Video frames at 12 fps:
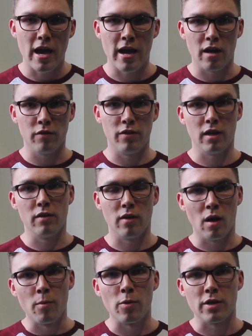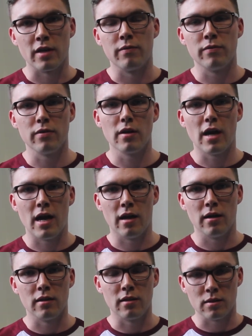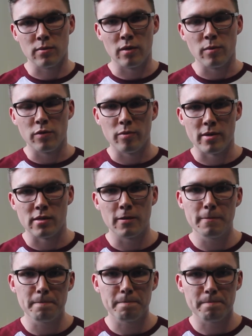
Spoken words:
and I feel I have a lot more to give and that's why I'm running for president.